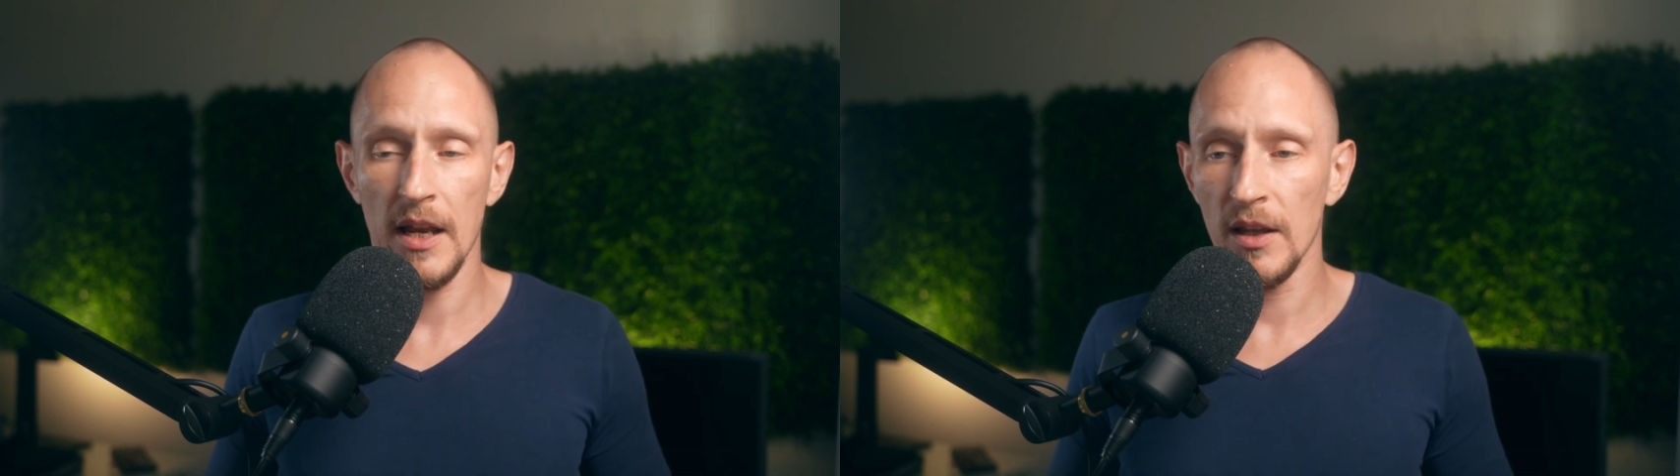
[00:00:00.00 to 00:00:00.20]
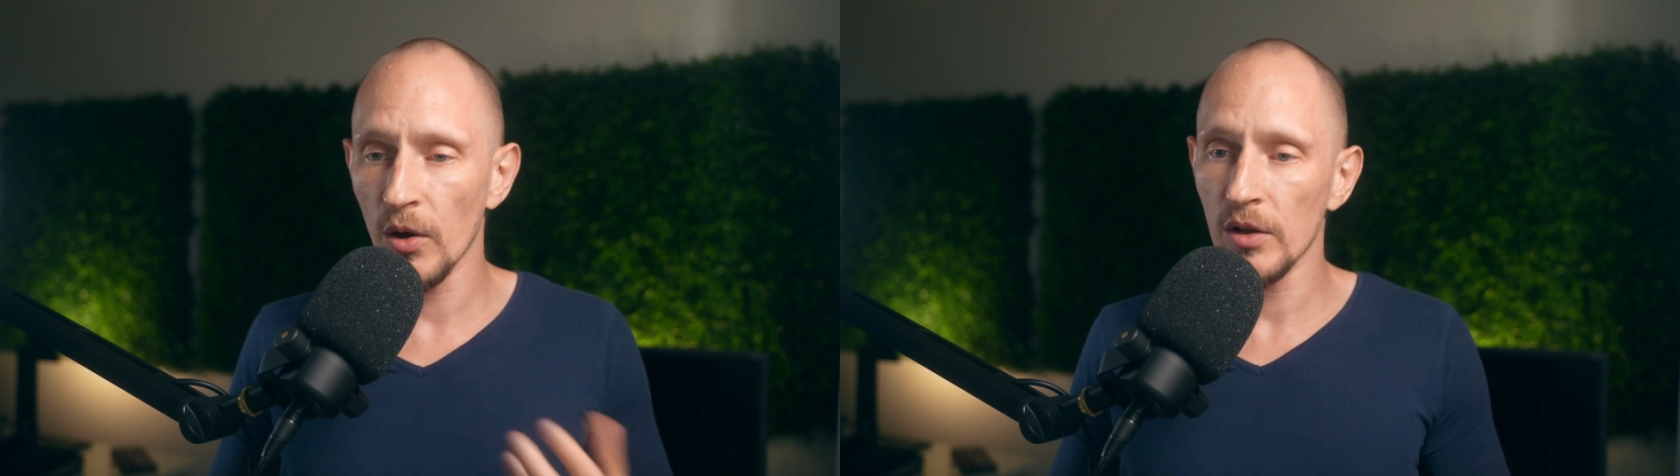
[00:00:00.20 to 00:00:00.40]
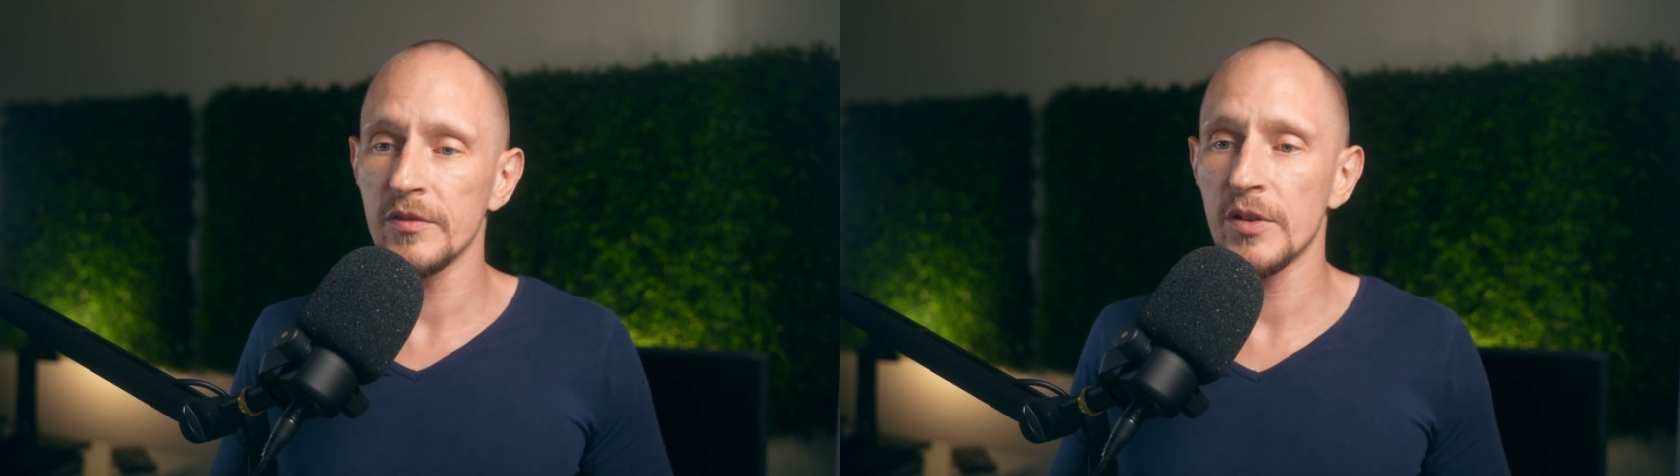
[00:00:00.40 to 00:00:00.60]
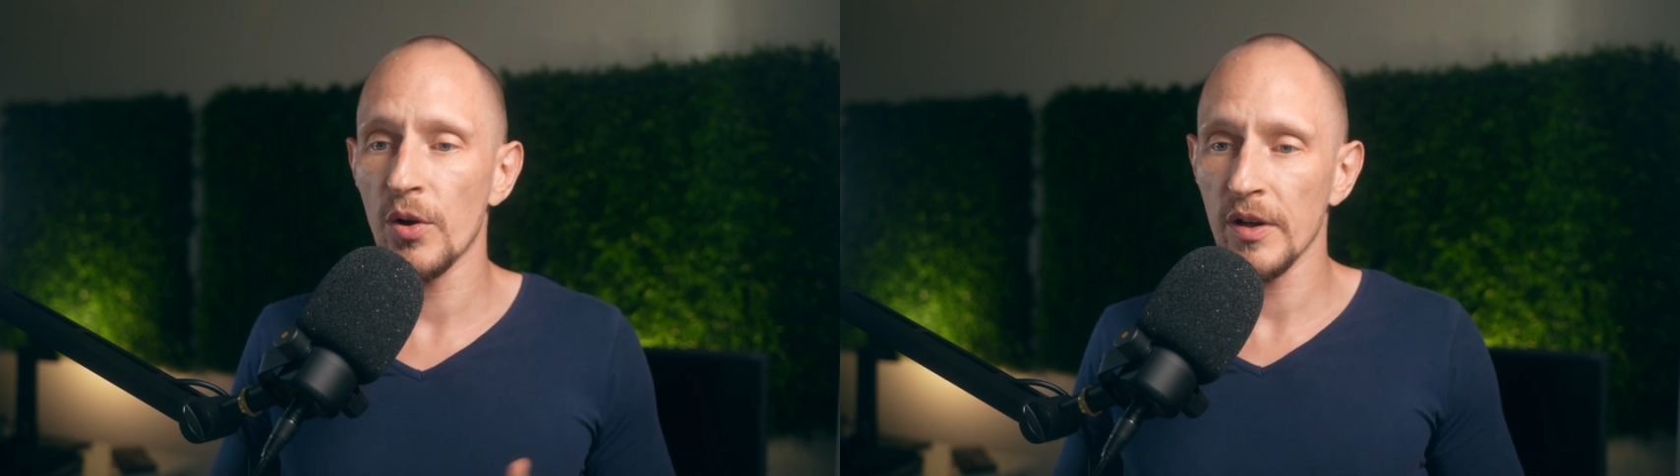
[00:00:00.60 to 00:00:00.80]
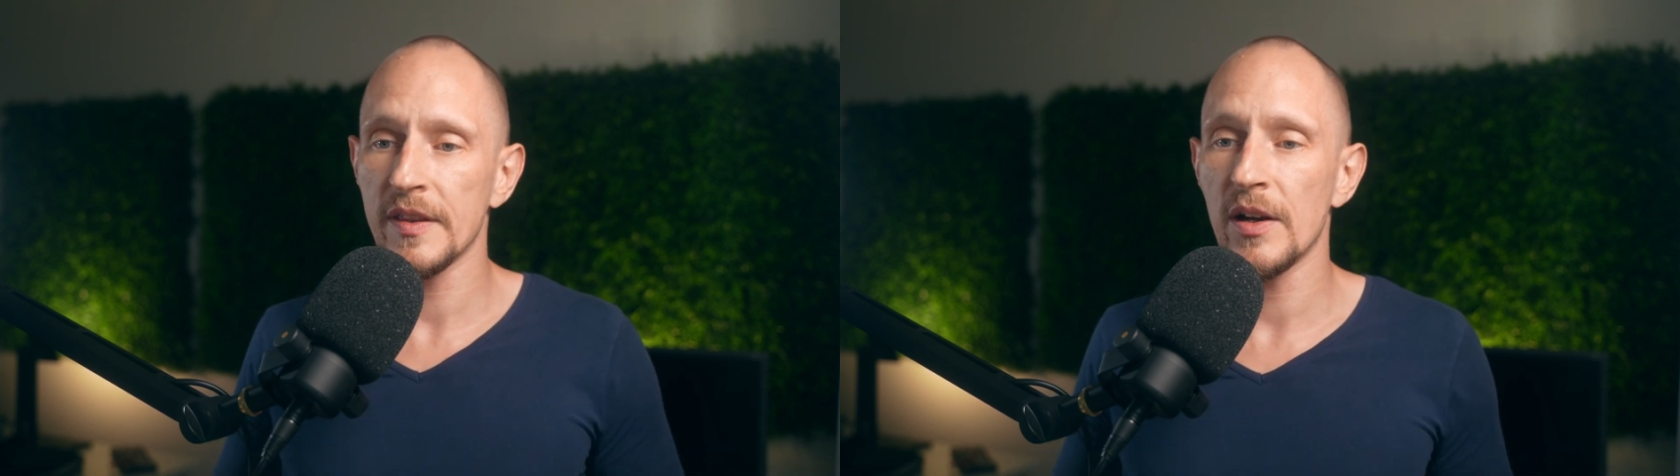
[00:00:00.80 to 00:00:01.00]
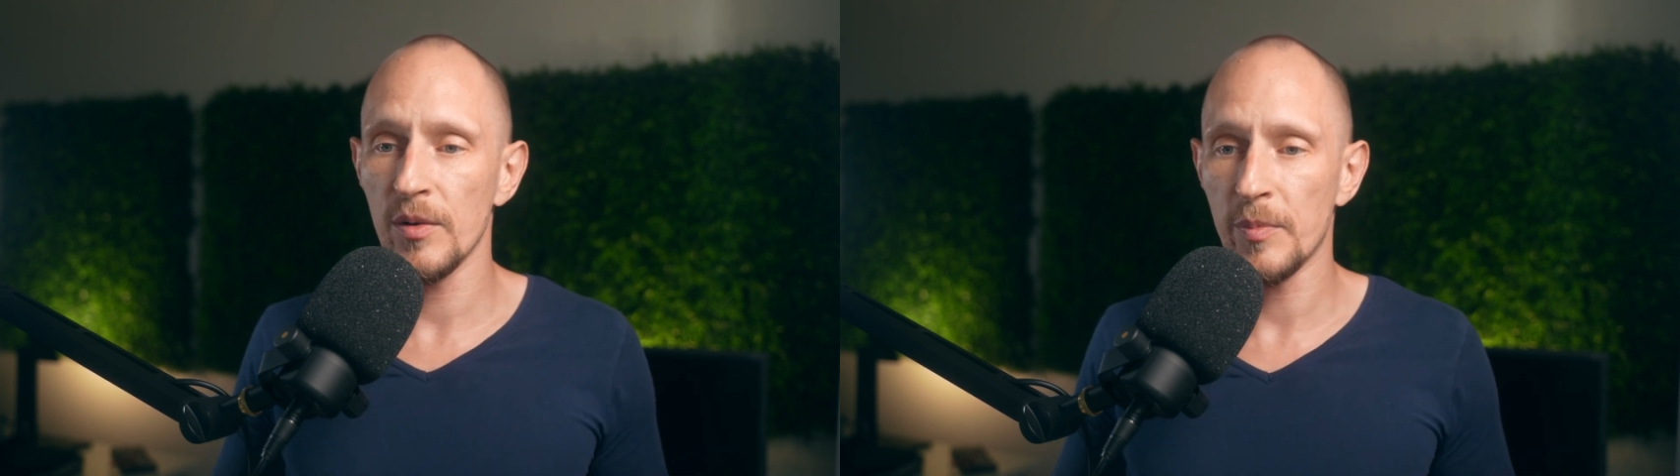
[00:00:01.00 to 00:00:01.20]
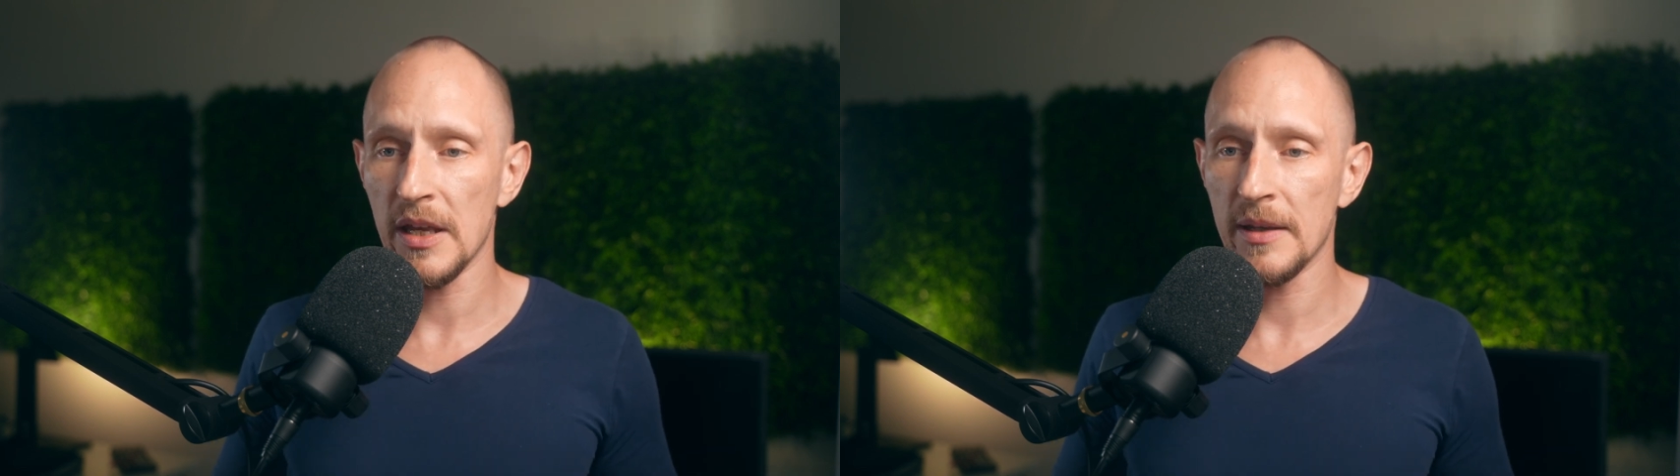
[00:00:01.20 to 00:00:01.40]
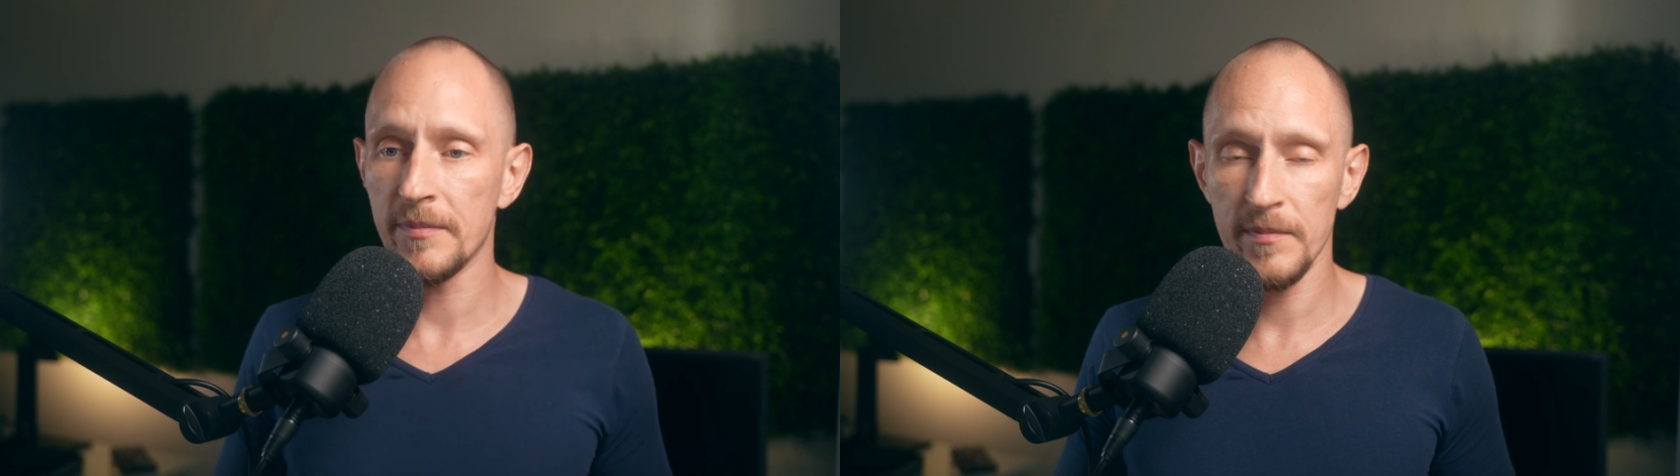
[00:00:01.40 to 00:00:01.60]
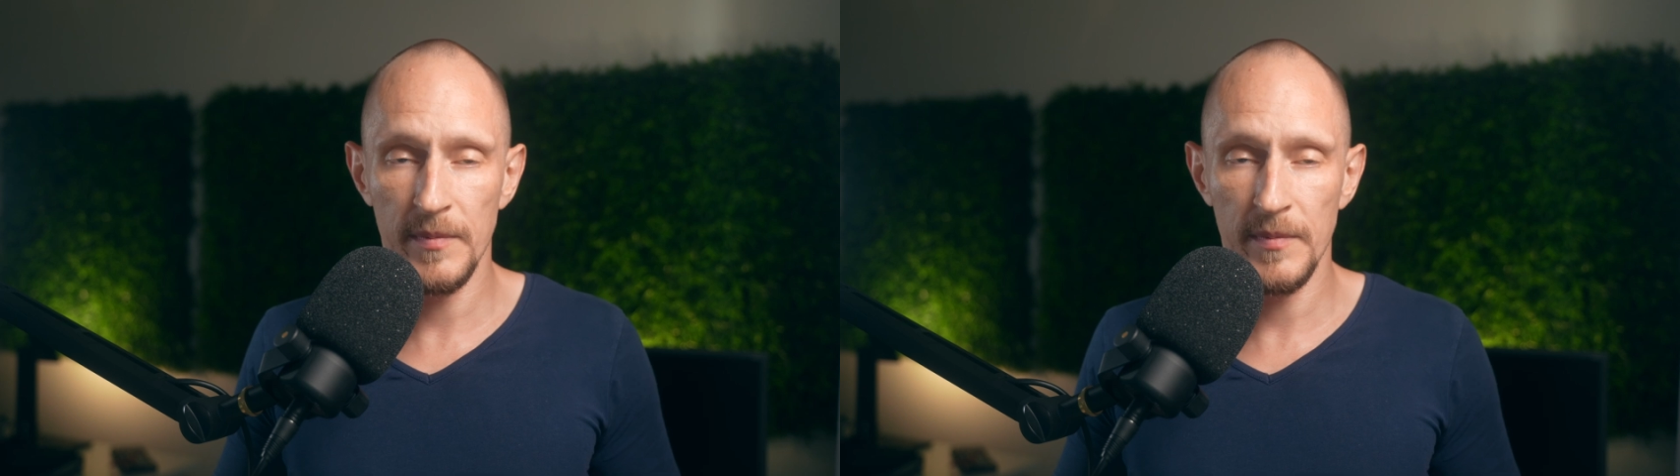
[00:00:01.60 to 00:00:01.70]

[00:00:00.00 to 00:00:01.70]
A lot of talk therapy,